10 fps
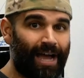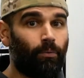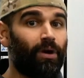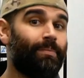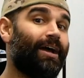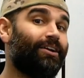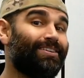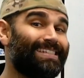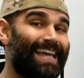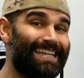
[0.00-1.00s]
not worried about your
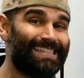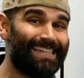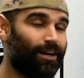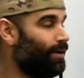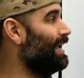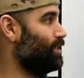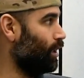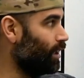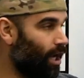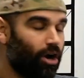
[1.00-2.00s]
intensity, all right? It's
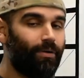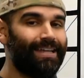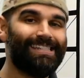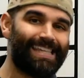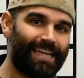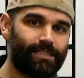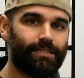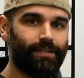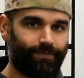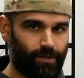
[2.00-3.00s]
low
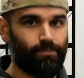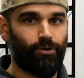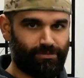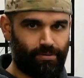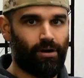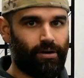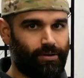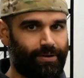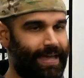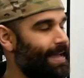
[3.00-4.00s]
intensity for the most part,
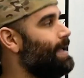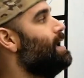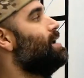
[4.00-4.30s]
okay?